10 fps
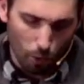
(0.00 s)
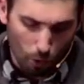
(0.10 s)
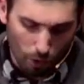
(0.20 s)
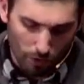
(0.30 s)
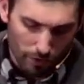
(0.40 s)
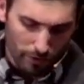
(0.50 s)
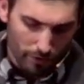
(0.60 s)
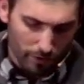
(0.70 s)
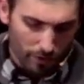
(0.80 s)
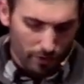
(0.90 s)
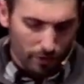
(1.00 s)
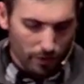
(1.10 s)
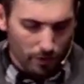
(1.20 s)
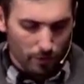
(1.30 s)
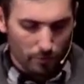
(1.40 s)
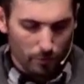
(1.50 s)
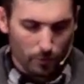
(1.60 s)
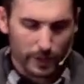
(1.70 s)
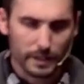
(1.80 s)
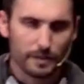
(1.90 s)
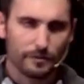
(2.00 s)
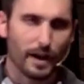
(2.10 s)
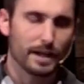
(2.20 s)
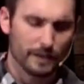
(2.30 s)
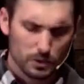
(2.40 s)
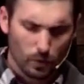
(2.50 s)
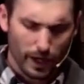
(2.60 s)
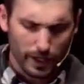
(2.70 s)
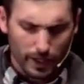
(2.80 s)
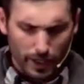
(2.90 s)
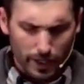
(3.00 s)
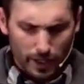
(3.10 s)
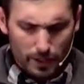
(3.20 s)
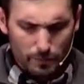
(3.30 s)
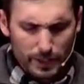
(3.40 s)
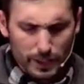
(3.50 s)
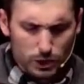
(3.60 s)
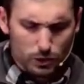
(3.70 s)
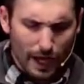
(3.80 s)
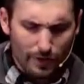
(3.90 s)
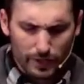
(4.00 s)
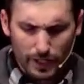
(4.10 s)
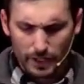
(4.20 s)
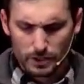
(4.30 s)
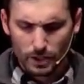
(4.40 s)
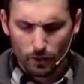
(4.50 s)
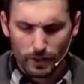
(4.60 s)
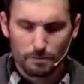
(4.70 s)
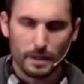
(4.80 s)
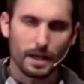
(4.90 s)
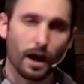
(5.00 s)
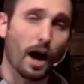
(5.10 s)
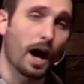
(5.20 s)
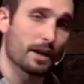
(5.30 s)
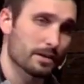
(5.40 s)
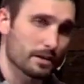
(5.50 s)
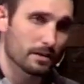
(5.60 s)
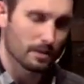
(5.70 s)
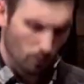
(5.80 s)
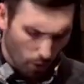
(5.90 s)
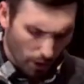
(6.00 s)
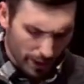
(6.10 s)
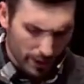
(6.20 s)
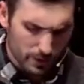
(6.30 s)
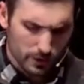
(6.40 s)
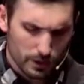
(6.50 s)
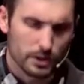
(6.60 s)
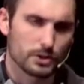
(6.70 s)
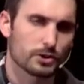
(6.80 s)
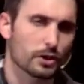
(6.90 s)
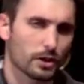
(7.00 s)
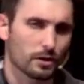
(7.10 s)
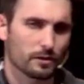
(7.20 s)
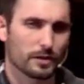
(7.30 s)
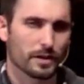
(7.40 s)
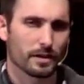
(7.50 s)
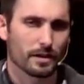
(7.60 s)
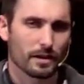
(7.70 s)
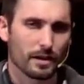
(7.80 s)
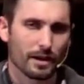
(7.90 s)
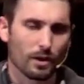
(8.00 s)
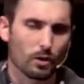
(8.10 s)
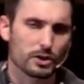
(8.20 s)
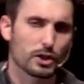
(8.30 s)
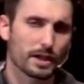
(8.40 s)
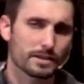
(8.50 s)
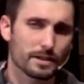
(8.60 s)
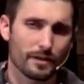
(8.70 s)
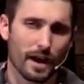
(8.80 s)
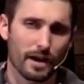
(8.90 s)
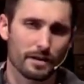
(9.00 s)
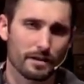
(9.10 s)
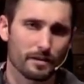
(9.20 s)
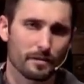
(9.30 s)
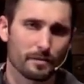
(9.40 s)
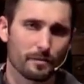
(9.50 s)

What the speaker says: Or we could define it this way: being extravagant is going beyond what is deserved or justified.